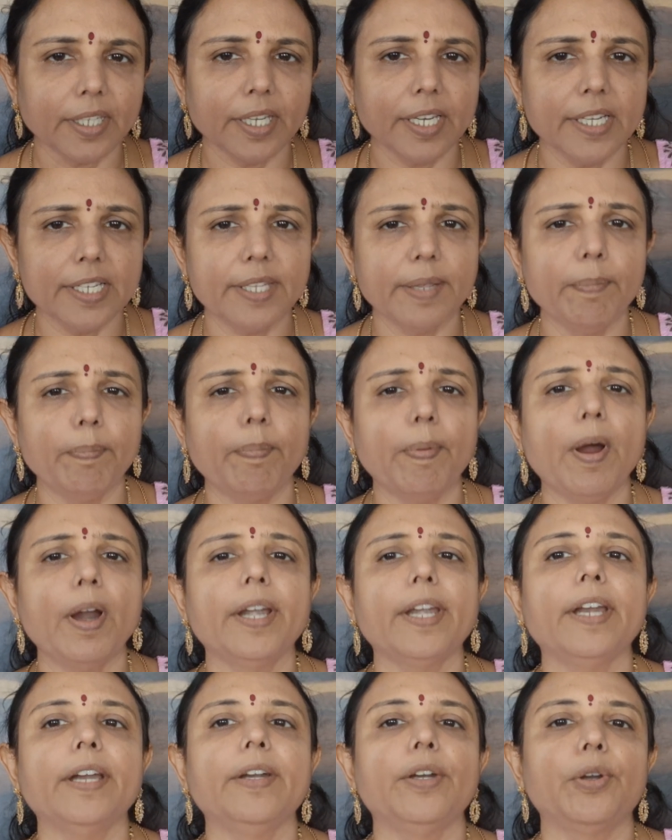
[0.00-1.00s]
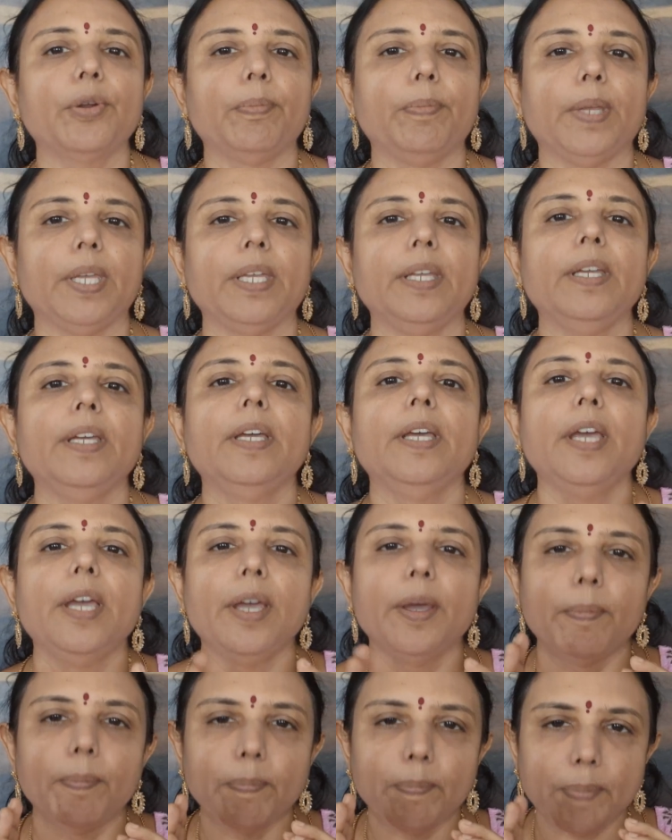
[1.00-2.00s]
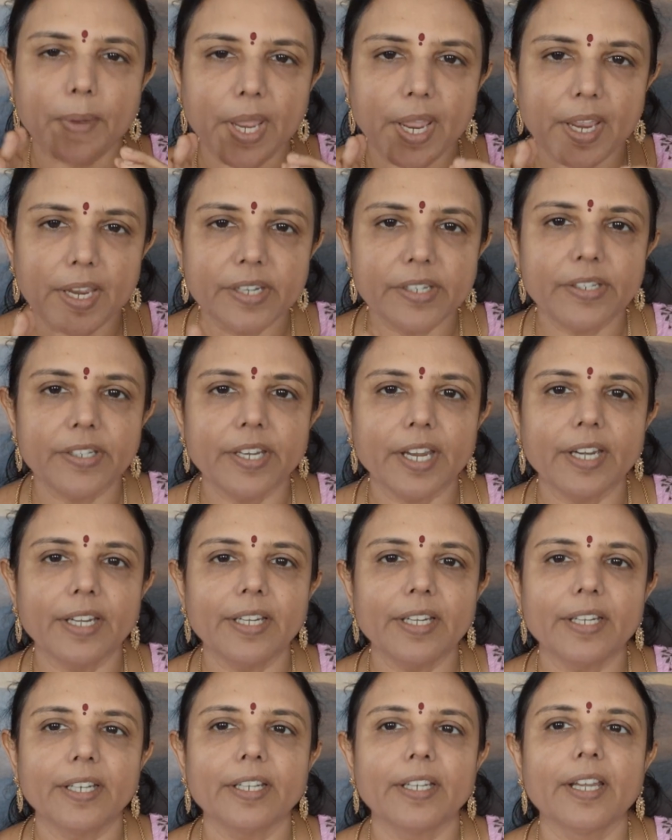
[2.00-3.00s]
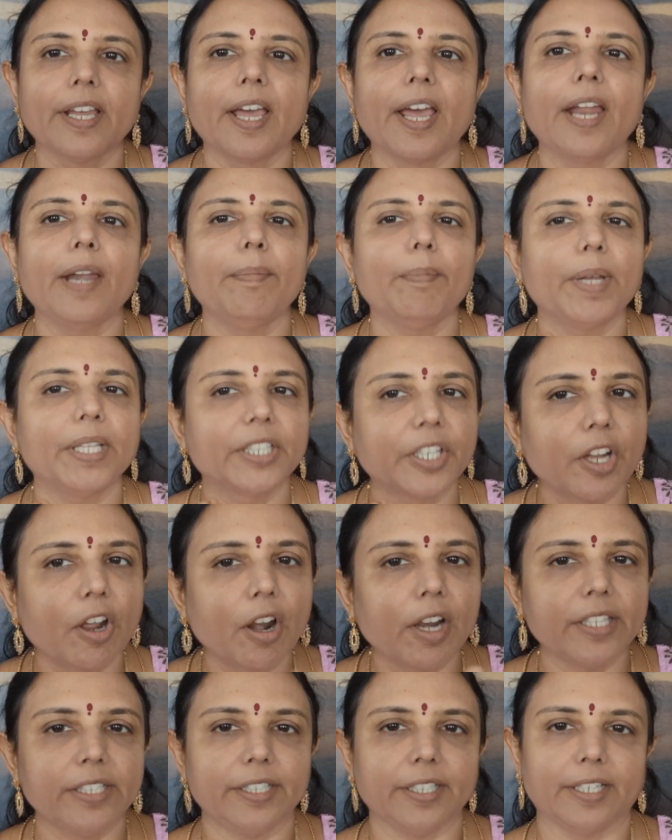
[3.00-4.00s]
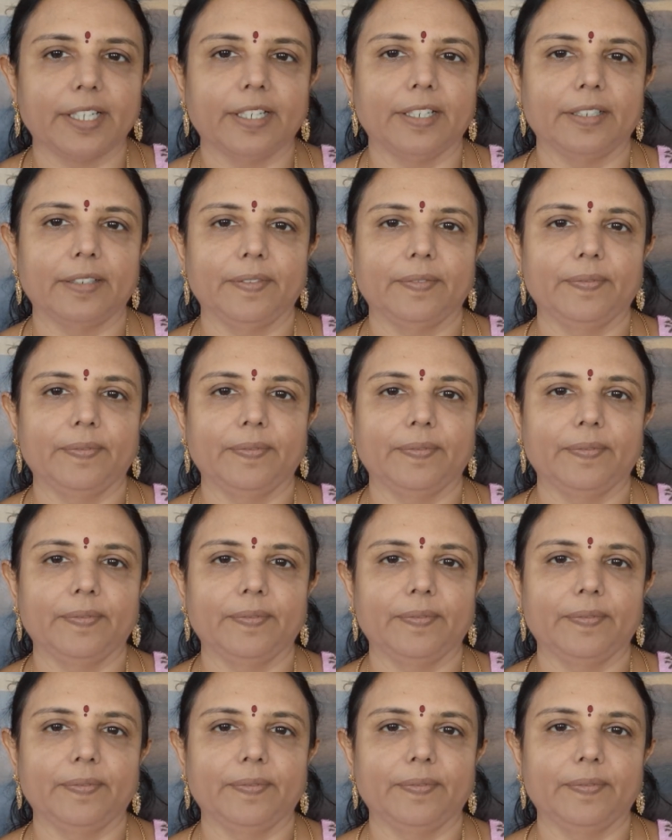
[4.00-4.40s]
It's important to be patient and methodological.